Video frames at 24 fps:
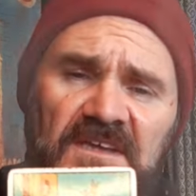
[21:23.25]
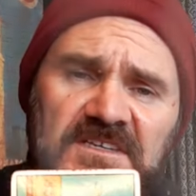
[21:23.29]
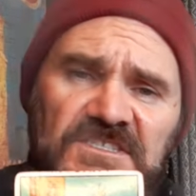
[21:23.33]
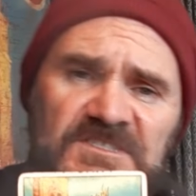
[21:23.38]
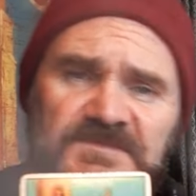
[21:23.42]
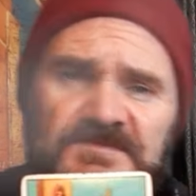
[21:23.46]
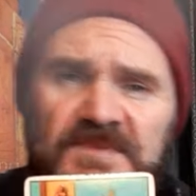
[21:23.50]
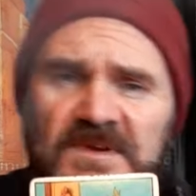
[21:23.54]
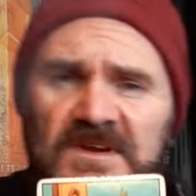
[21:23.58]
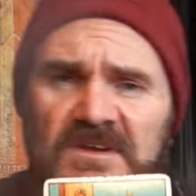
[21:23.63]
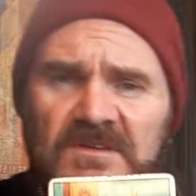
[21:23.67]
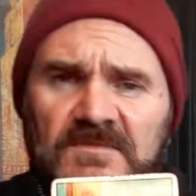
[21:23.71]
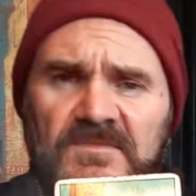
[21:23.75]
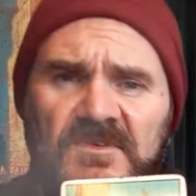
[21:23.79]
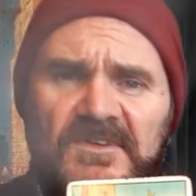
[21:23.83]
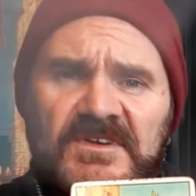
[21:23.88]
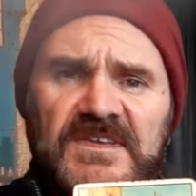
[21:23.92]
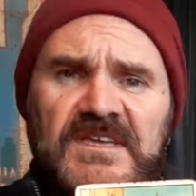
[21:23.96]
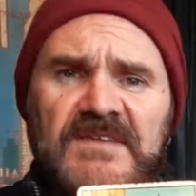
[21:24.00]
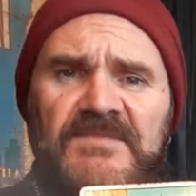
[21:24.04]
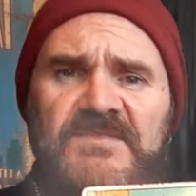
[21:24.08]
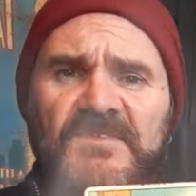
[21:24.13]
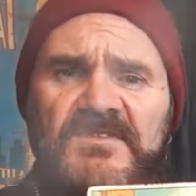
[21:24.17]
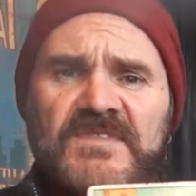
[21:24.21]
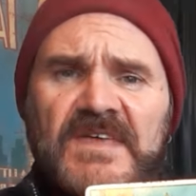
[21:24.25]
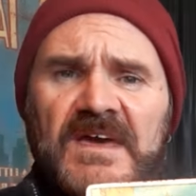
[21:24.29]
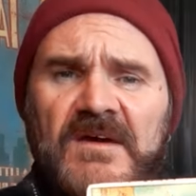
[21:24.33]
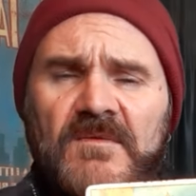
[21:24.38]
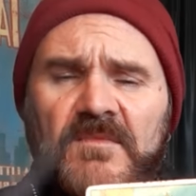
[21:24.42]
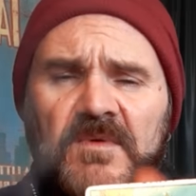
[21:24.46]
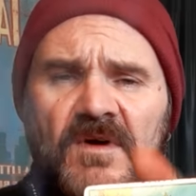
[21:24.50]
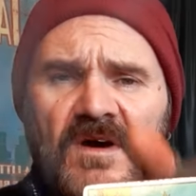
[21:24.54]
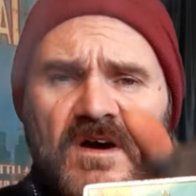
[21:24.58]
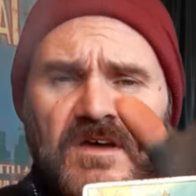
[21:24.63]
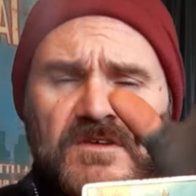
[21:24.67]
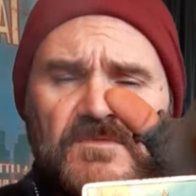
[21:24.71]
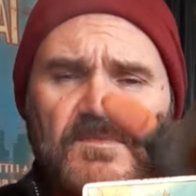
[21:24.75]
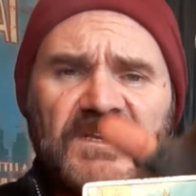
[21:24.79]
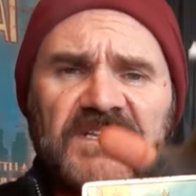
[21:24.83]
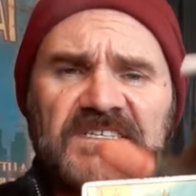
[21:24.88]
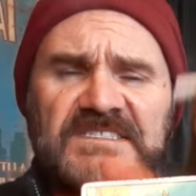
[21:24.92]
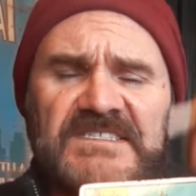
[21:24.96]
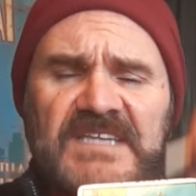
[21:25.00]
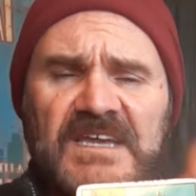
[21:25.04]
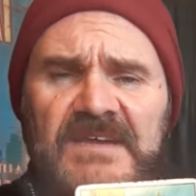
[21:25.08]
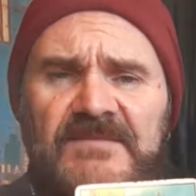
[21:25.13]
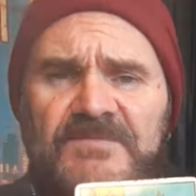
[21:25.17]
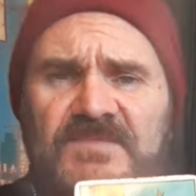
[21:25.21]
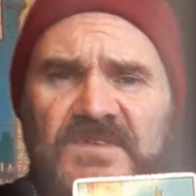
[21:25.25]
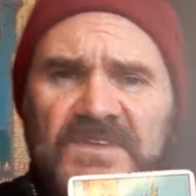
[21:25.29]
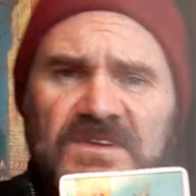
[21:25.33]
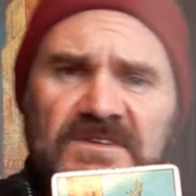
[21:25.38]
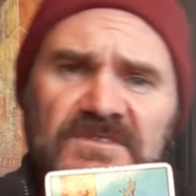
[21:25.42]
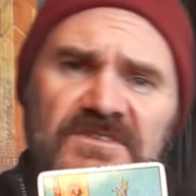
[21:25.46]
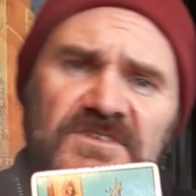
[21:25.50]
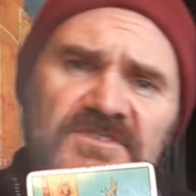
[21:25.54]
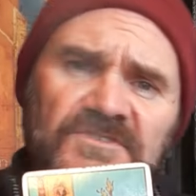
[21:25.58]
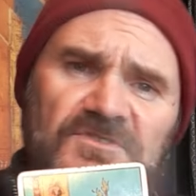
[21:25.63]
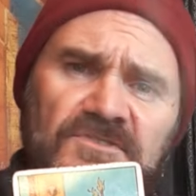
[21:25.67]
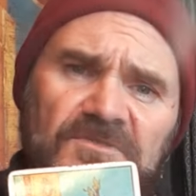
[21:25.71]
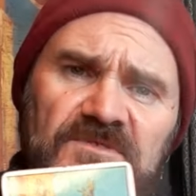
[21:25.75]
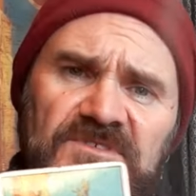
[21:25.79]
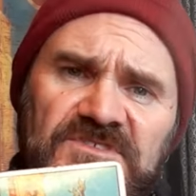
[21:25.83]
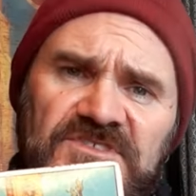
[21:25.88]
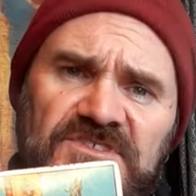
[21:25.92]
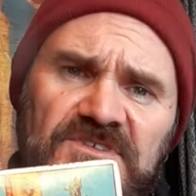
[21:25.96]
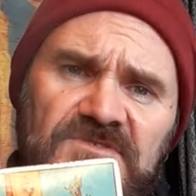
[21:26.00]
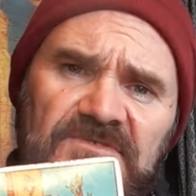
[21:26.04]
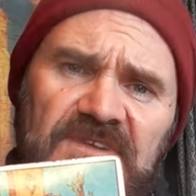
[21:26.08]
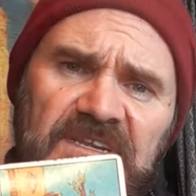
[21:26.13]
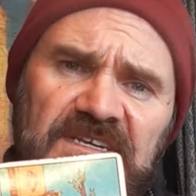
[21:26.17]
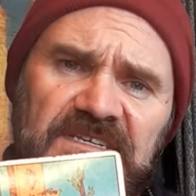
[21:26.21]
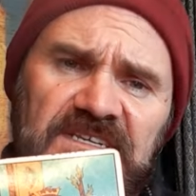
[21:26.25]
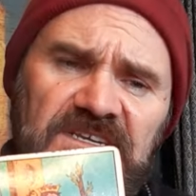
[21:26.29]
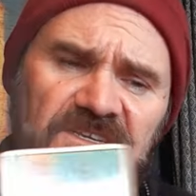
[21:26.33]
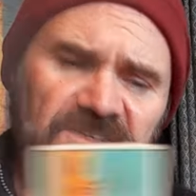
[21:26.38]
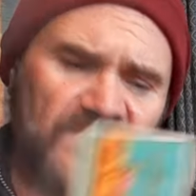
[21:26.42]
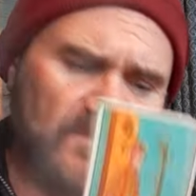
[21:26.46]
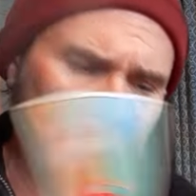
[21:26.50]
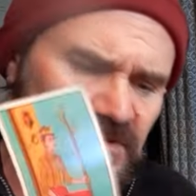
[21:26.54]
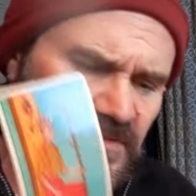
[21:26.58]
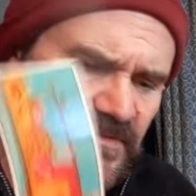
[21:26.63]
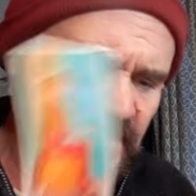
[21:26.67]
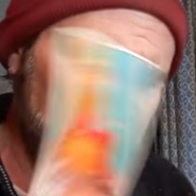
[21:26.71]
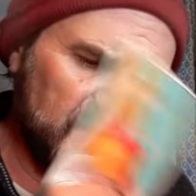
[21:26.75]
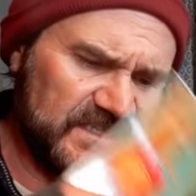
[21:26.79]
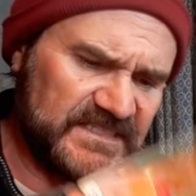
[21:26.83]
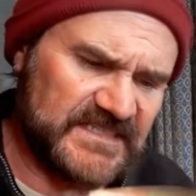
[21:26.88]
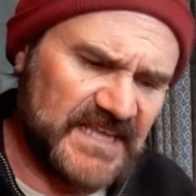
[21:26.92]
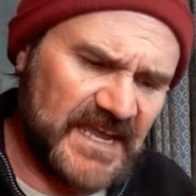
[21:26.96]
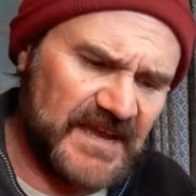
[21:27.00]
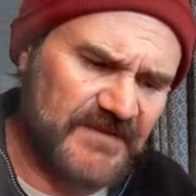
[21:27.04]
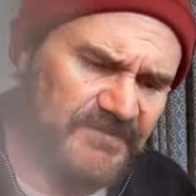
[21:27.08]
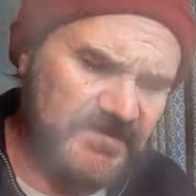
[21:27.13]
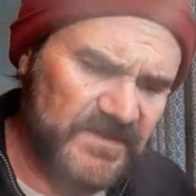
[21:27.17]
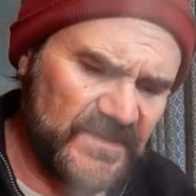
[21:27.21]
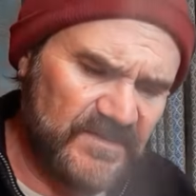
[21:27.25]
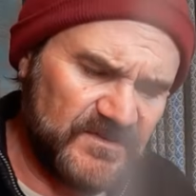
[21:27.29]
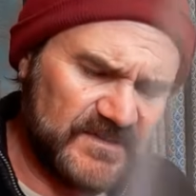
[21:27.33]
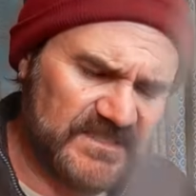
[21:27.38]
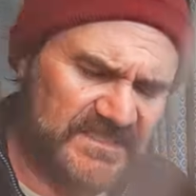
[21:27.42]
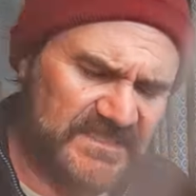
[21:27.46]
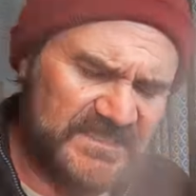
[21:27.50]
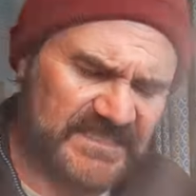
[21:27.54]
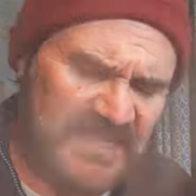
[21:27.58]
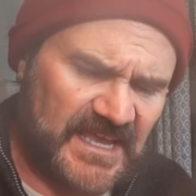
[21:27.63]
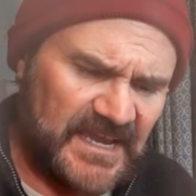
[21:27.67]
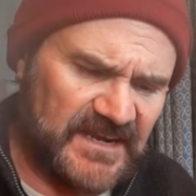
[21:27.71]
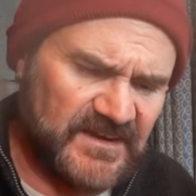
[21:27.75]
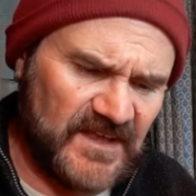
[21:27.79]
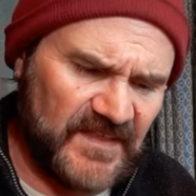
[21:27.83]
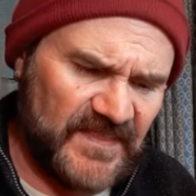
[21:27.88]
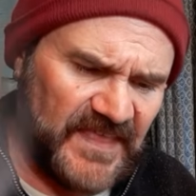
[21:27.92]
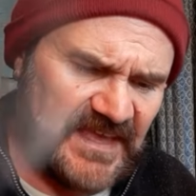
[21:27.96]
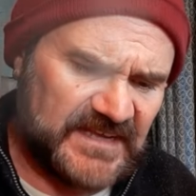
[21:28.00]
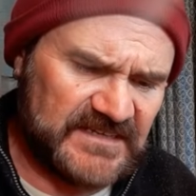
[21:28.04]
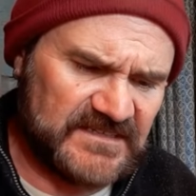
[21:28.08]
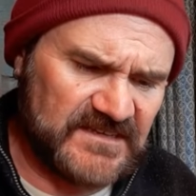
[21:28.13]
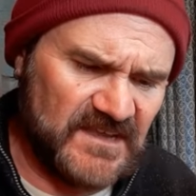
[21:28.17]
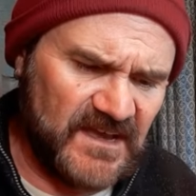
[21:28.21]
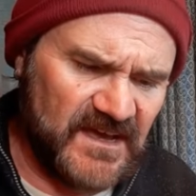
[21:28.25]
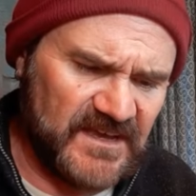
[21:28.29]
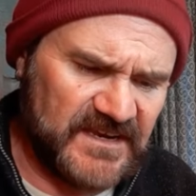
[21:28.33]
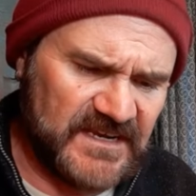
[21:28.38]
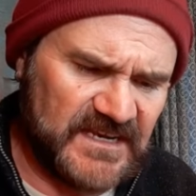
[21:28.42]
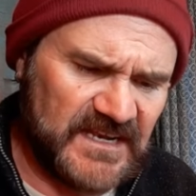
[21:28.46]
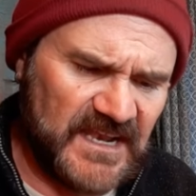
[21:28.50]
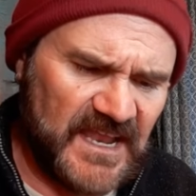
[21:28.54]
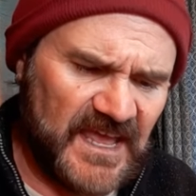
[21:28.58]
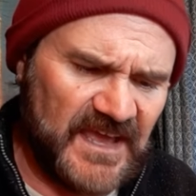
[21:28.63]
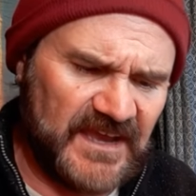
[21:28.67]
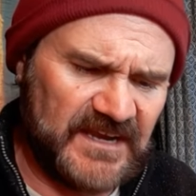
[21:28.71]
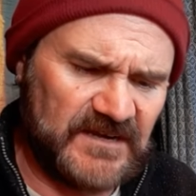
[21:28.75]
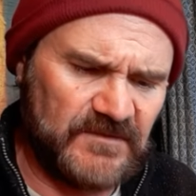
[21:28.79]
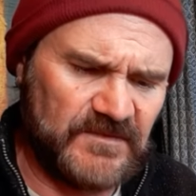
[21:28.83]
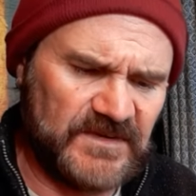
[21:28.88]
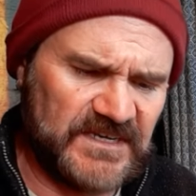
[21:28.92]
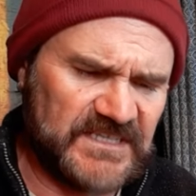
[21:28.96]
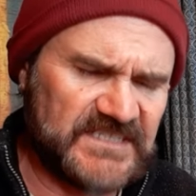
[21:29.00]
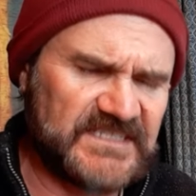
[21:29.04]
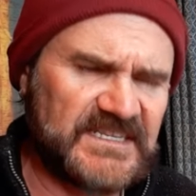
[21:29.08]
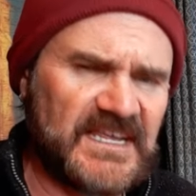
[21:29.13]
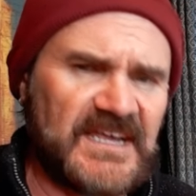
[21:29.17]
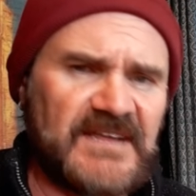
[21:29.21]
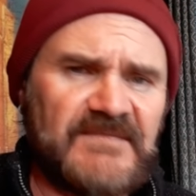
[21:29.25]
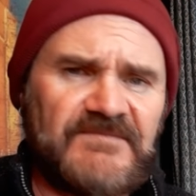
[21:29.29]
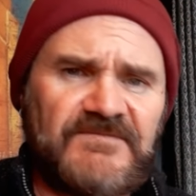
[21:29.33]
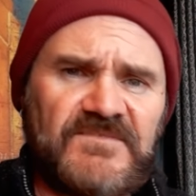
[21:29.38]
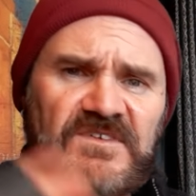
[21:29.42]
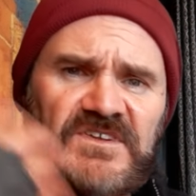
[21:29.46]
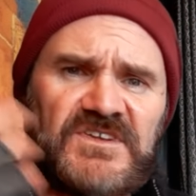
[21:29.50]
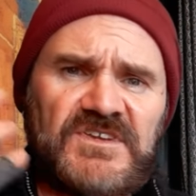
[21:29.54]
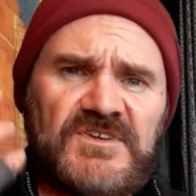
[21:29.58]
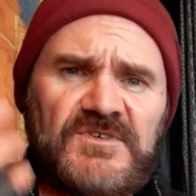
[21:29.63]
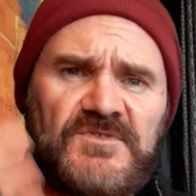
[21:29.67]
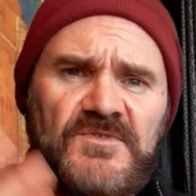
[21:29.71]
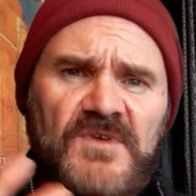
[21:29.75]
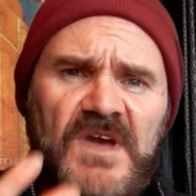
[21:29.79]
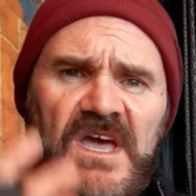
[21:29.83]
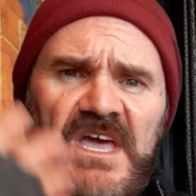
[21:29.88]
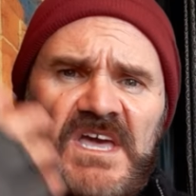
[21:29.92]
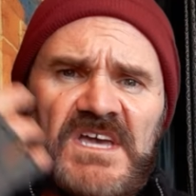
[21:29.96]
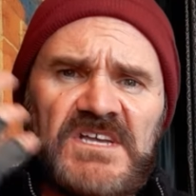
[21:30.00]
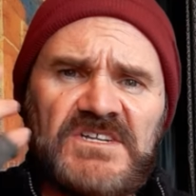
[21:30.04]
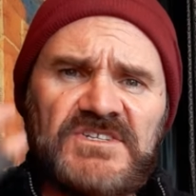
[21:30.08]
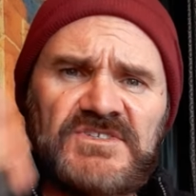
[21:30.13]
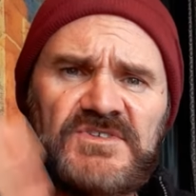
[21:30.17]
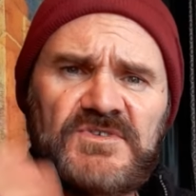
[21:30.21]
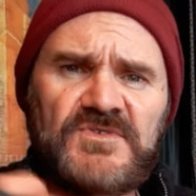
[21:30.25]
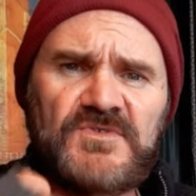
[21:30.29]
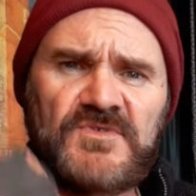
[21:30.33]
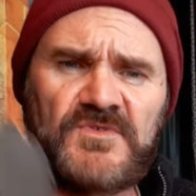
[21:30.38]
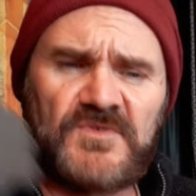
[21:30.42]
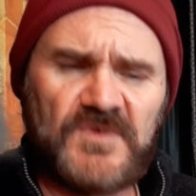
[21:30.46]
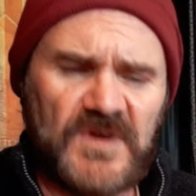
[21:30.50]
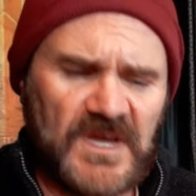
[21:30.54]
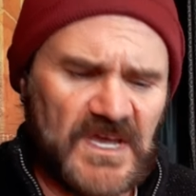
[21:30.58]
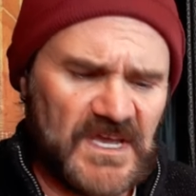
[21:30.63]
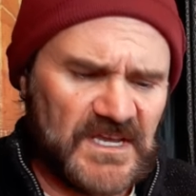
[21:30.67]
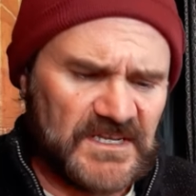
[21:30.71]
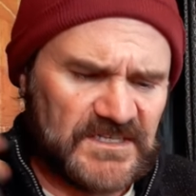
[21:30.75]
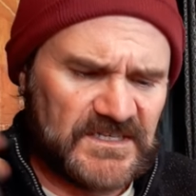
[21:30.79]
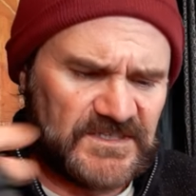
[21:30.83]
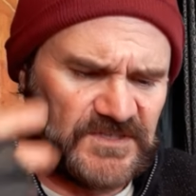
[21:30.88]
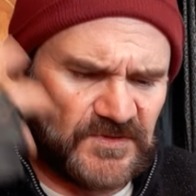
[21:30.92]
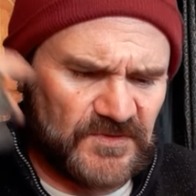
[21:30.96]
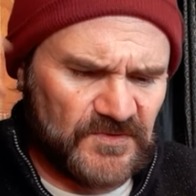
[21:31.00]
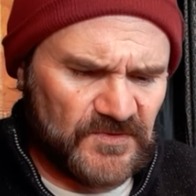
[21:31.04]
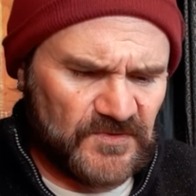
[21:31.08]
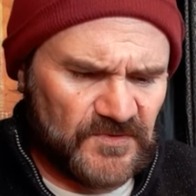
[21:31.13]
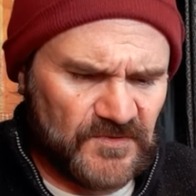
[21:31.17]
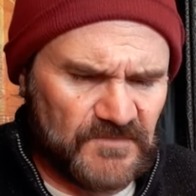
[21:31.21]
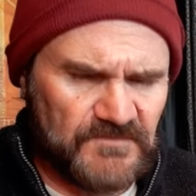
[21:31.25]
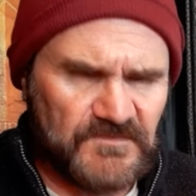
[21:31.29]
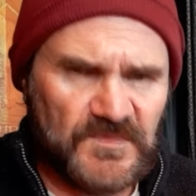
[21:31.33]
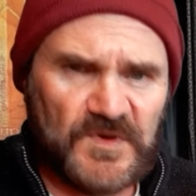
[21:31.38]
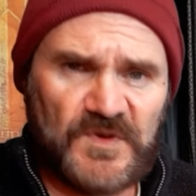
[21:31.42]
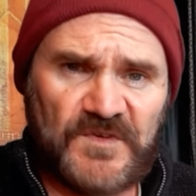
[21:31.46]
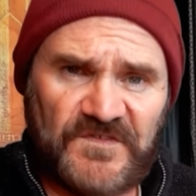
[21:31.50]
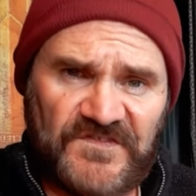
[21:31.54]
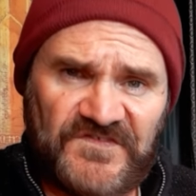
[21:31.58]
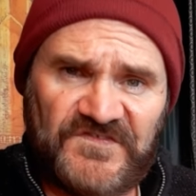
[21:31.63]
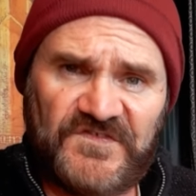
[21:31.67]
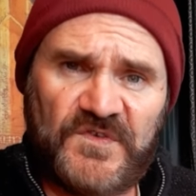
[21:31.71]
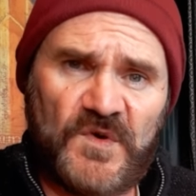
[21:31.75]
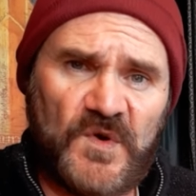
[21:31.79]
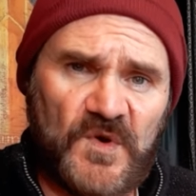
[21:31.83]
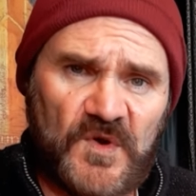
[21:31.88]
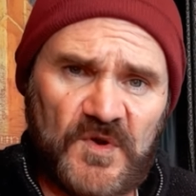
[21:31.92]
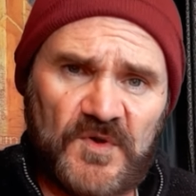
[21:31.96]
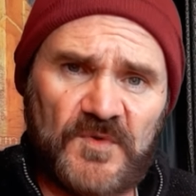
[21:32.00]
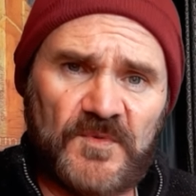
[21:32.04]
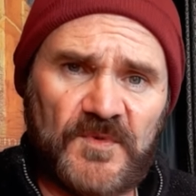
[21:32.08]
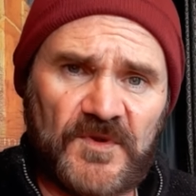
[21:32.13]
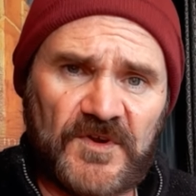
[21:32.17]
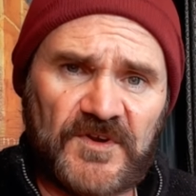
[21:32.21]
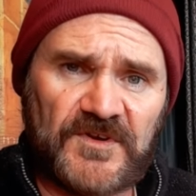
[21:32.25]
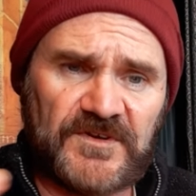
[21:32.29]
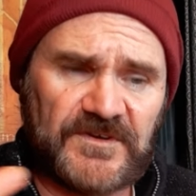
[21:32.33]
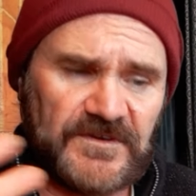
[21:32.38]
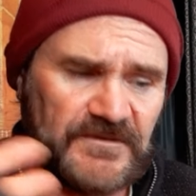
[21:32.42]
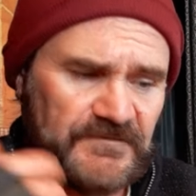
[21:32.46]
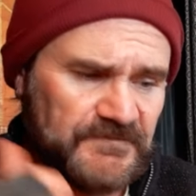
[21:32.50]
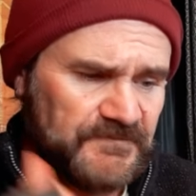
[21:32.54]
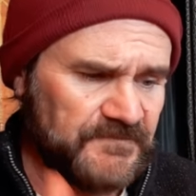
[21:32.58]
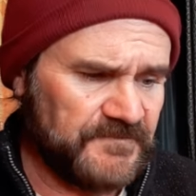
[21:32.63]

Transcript: Spirit will give you that wand when it's time for you to do what you need to do, when it's time for you to sign on that dotted line, when it's time for you to to move forward